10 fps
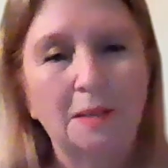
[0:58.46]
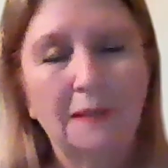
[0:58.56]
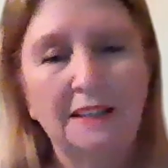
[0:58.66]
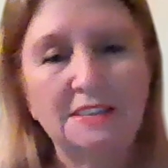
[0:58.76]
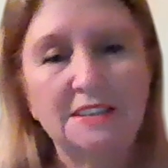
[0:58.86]

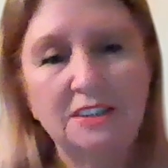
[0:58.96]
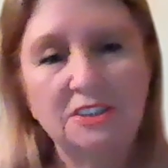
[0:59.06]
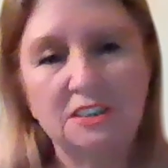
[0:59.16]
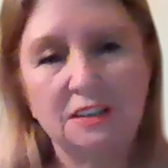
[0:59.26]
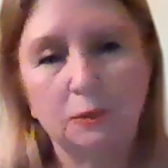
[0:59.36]
My
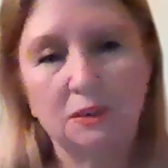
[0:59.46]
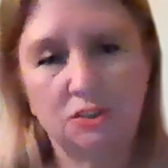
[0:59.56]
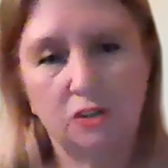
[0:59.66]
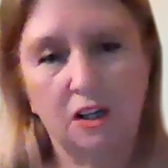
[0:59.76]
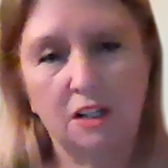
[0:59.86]
attention
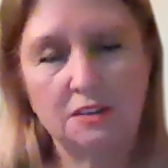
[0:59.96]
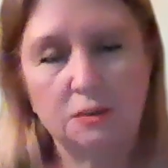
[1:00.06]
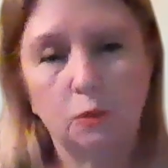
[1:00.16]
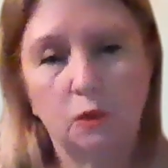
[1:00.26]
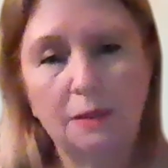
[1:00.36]
was drawn
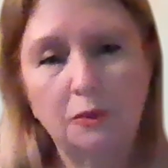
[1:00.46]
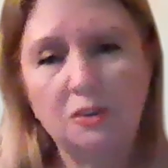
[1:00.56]
to one